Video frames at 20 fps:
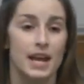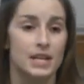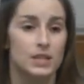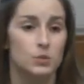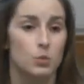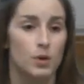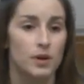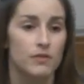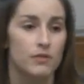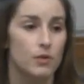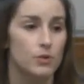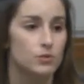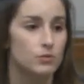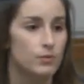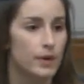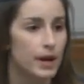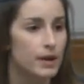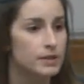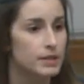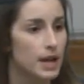is one of those
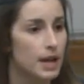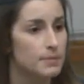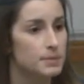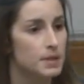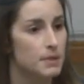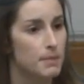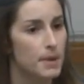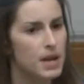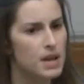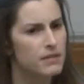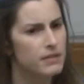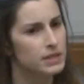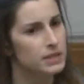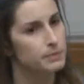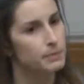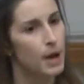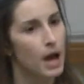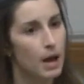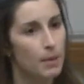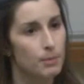rare times that many of
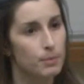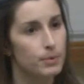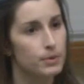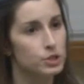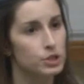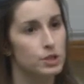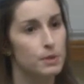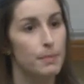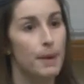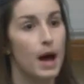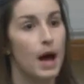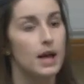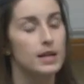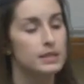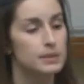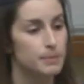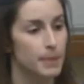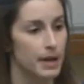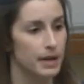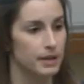us push the
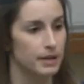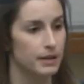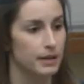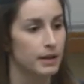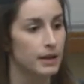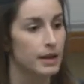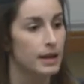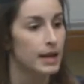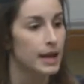pause button.